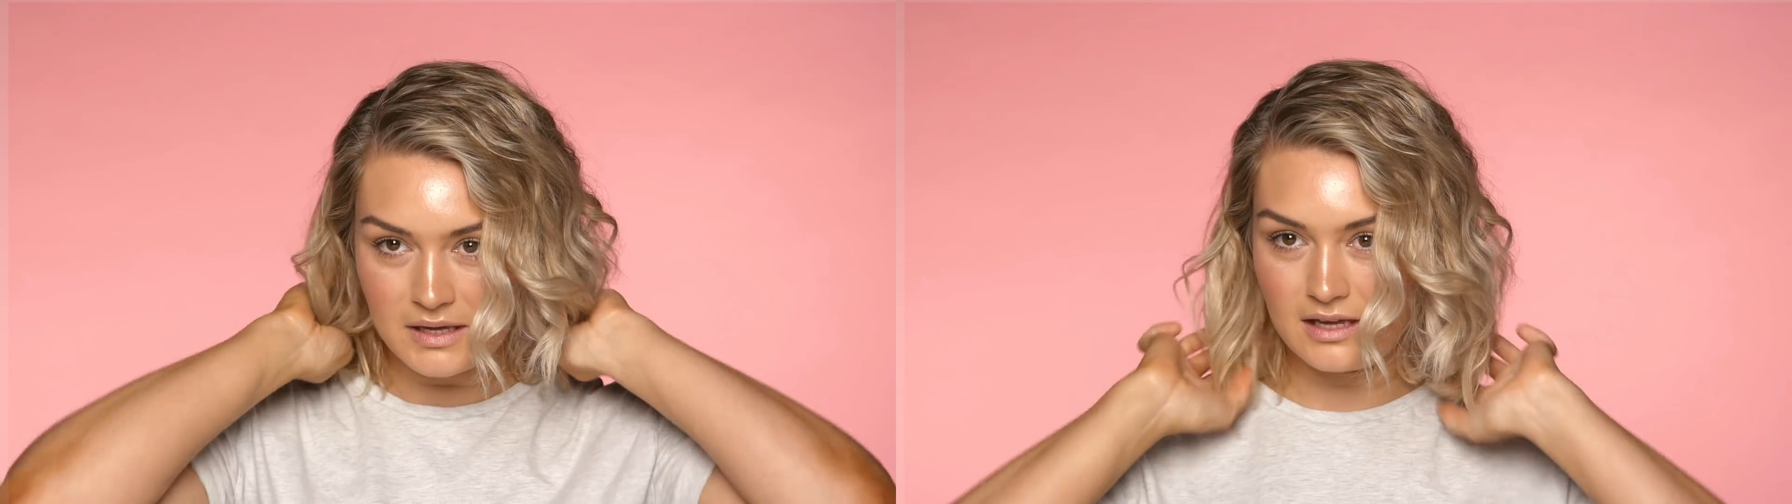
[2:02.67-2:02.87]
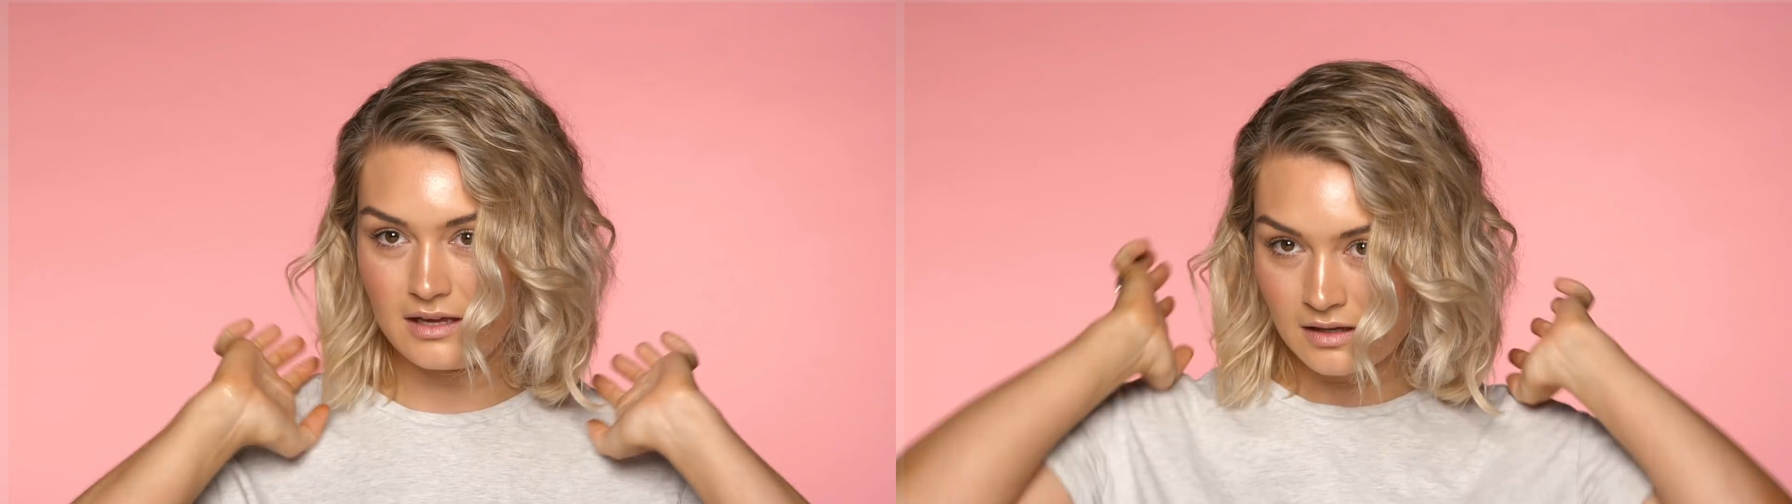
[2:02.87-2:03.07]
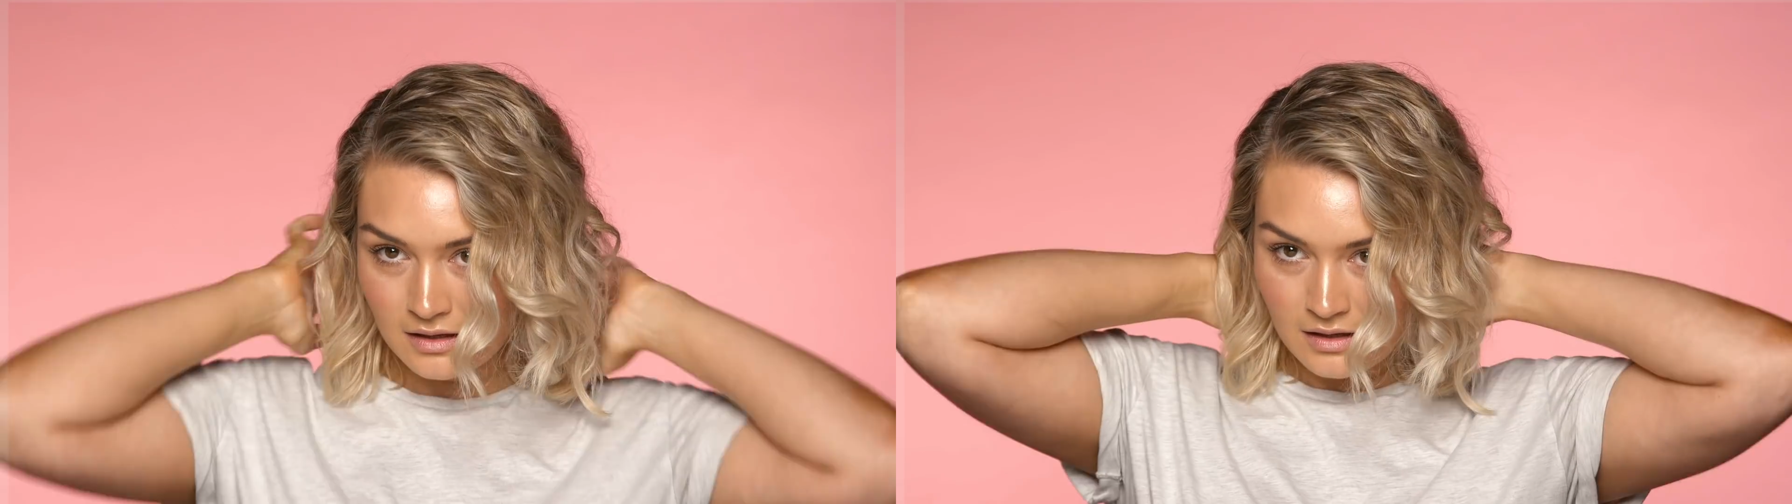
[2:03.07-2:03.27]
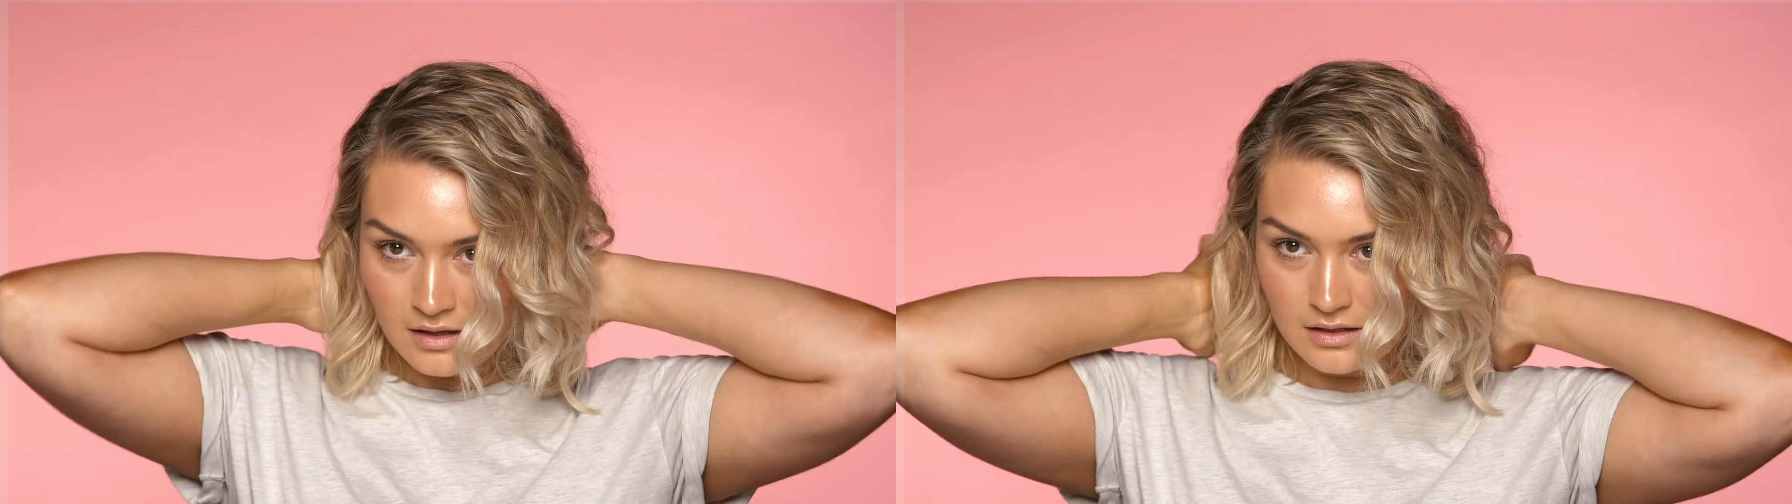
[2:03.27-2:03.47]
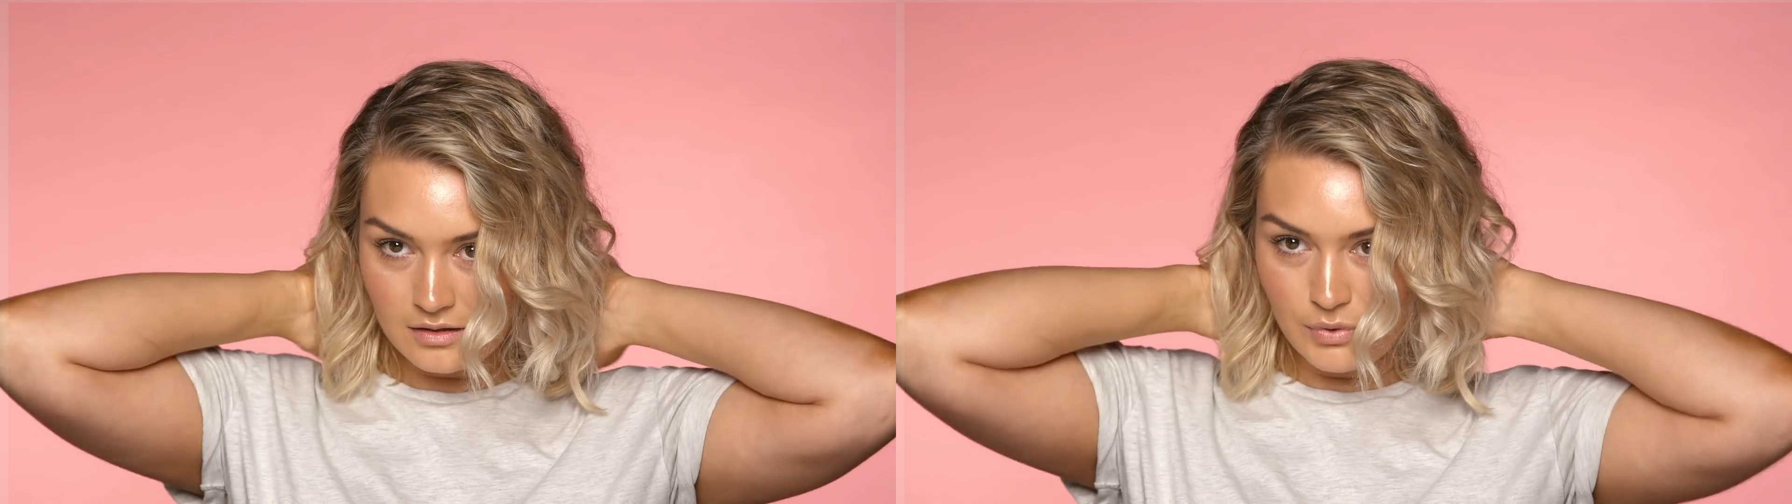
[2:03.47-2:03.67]
be
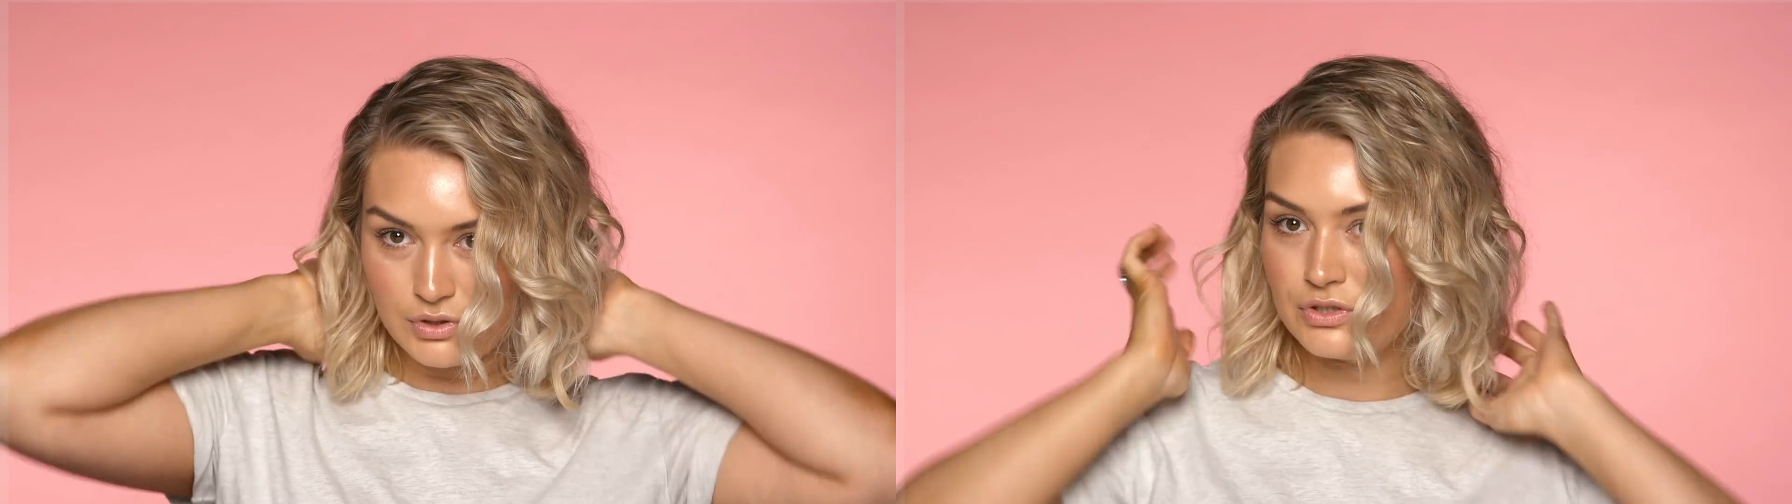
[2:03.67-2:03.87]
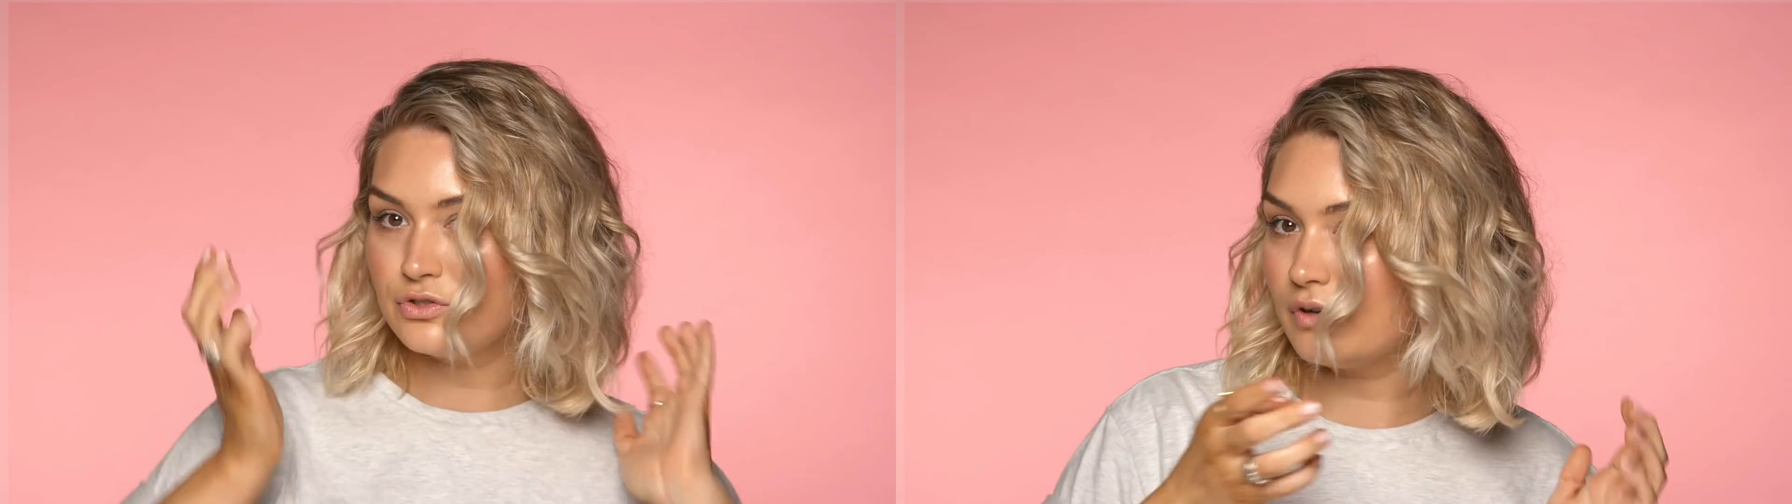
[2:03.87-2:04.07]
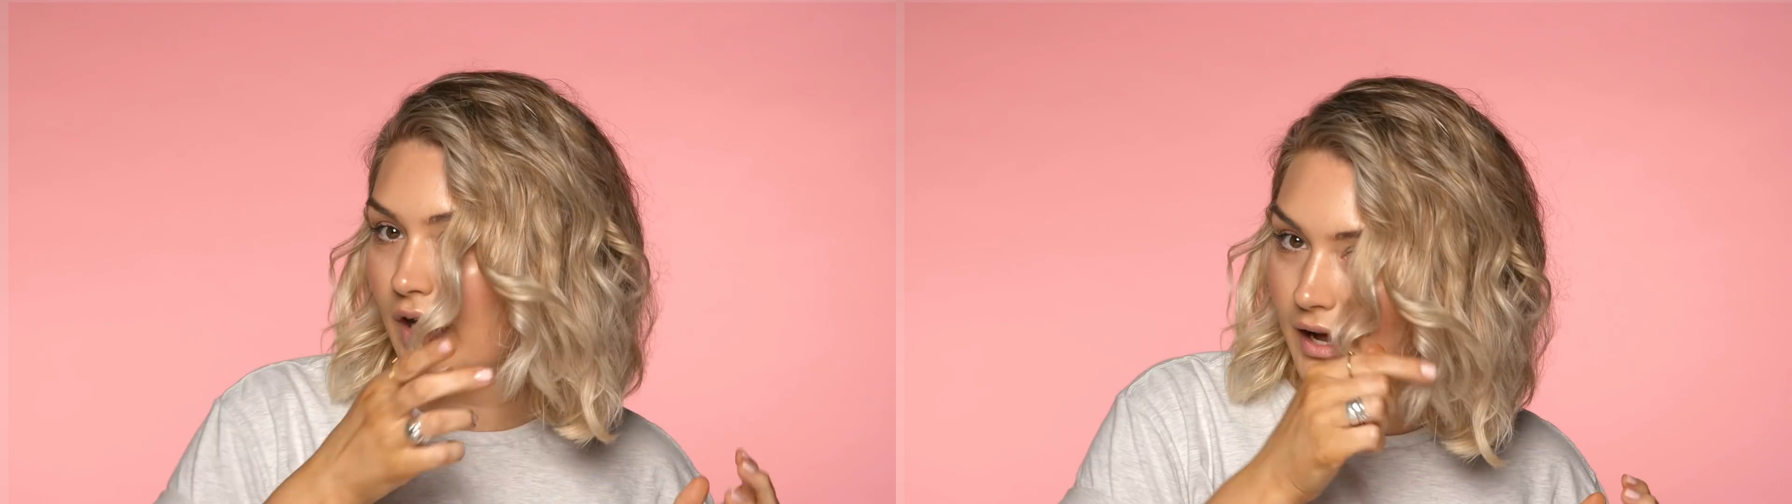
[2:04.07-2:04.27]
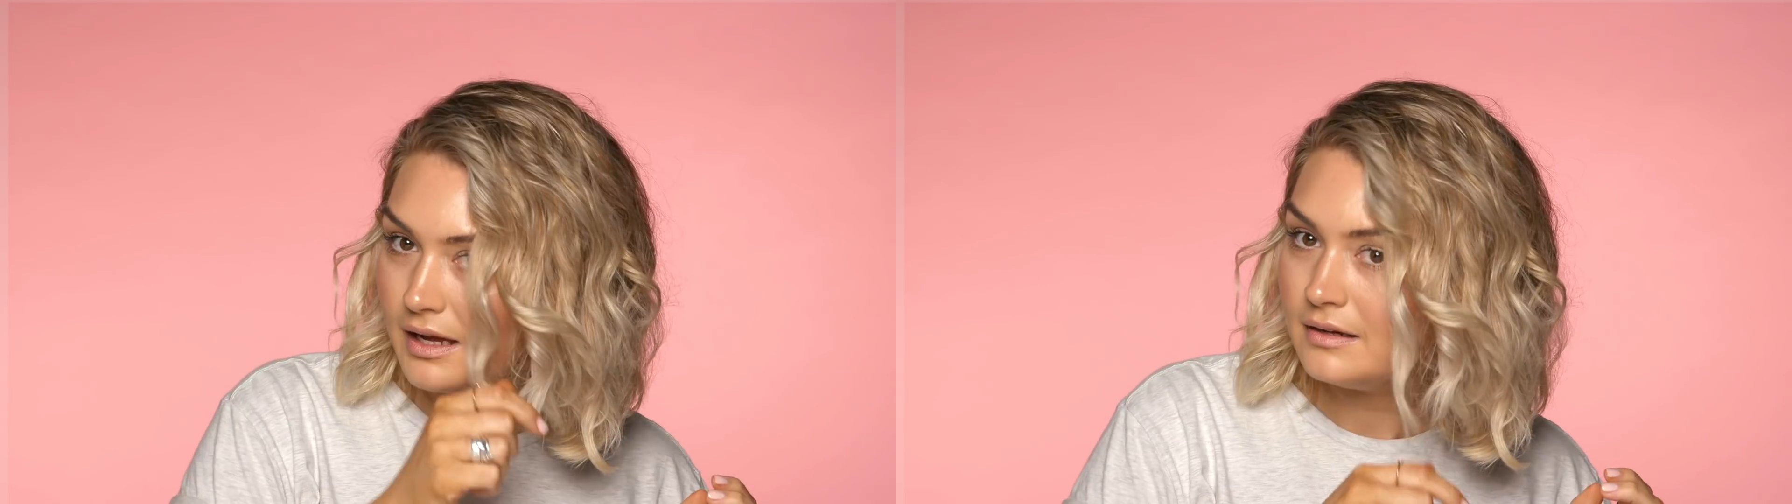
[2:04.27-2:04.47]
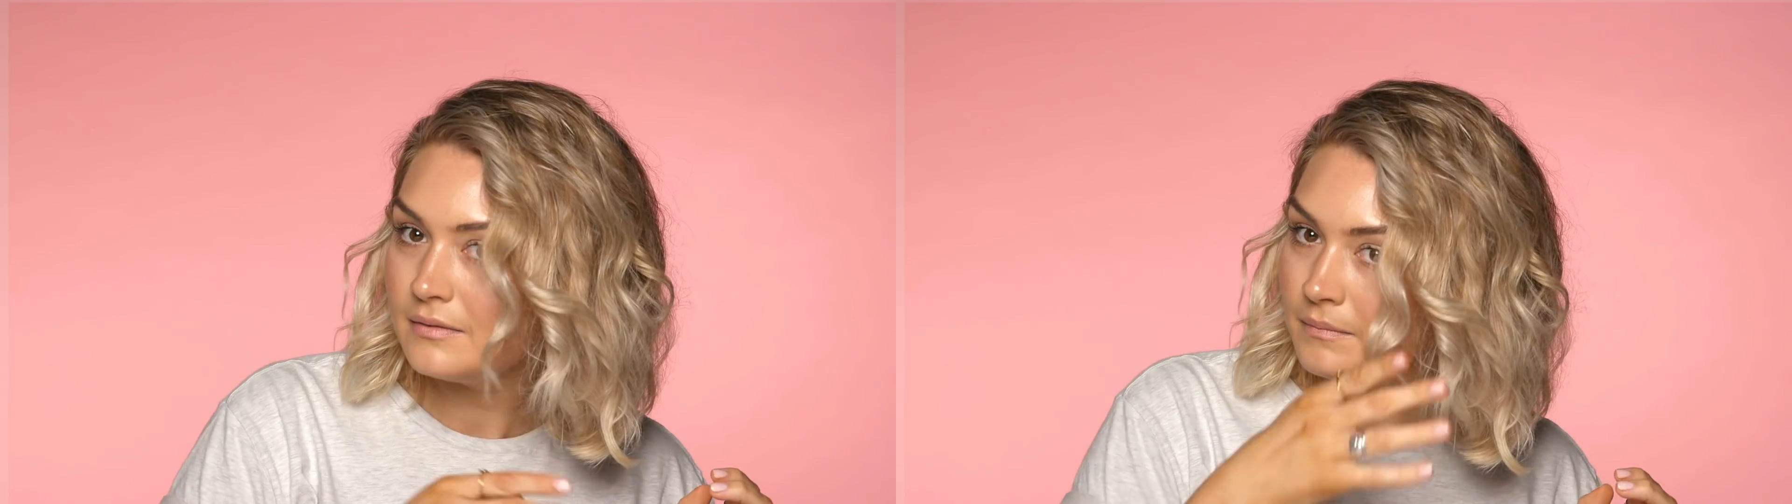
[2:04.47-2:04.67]
the most
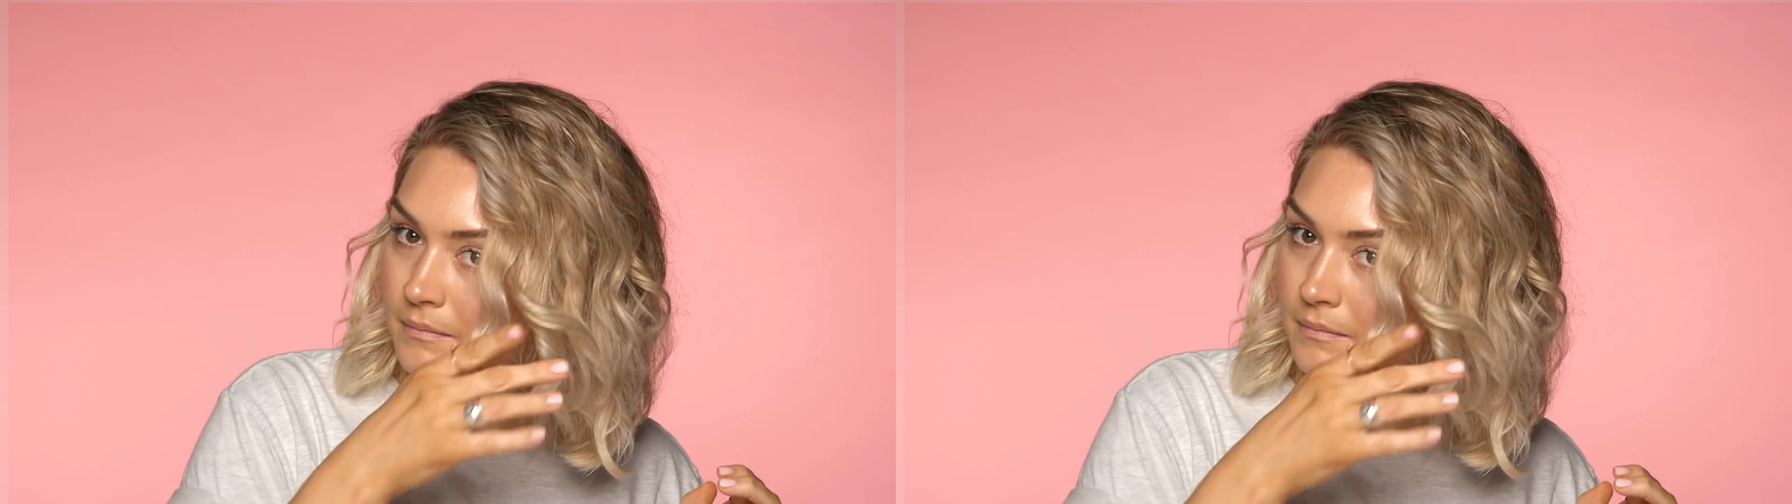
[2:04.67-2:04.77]
dry,